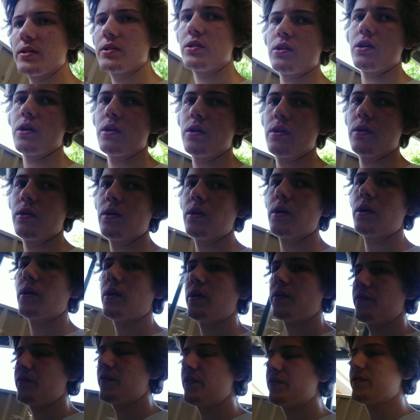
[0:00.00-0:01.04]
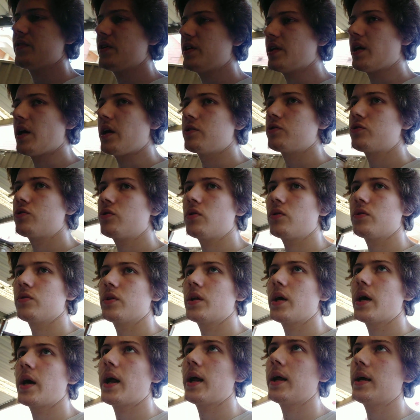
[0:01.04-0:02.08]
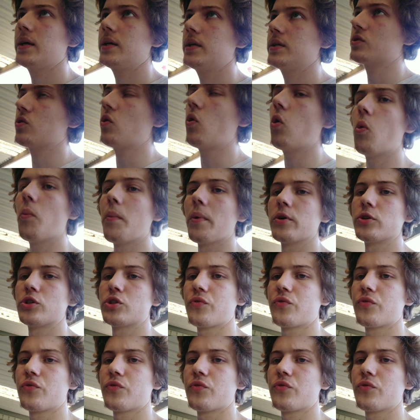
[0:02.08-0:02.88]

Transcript: So $1,500 on that is almost